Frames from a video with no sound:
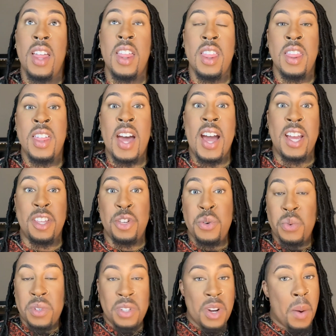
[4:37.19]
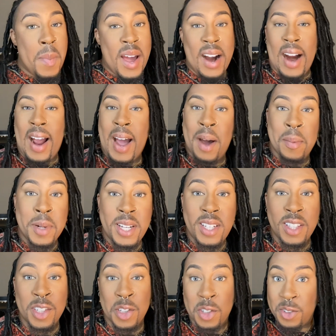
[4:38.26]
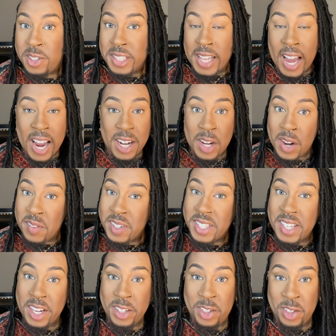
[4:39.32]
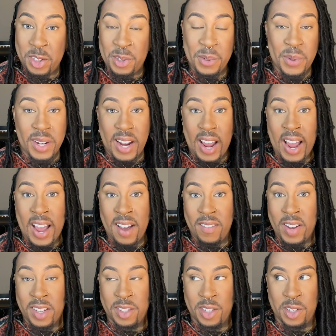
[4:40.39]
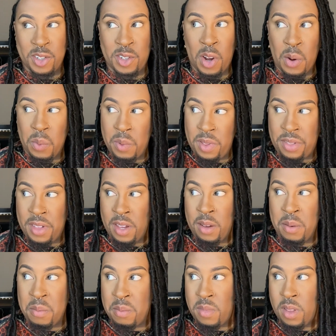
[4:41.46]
that no matter how many little side conversations you can have as an adult with them,